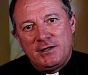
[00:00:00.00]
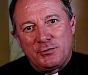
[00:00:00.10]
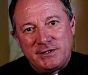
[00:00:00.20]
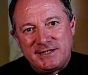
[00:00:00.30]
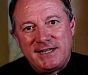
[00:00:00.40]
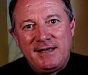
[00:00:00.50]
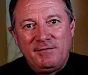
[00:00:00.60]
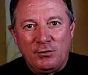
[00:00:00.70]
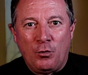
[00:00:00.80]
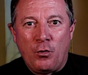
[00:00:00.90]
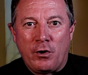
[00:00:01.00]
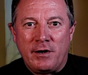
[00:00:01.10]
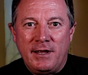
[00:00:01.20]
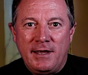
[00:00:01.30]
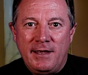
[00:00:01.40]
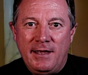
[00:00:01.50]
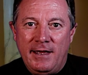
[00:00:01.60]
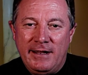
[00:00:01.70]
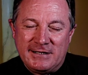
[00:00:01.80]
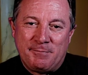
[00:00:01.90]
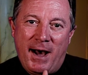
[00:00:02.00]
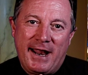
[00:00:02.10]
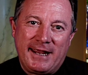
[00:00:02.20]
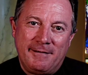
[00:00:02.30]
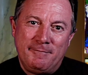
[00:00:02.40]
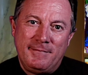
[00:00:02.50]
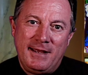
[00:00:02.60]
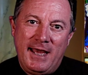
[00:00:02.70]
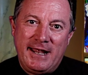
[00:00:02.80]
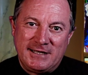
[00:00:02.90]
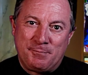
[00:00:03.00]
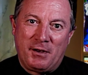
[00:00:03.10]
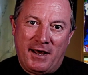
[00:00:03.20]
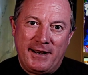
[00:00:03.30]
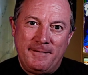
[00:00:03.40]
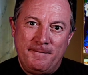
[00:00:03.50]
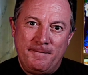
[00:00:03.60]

to receive the Lord in His body and His blood.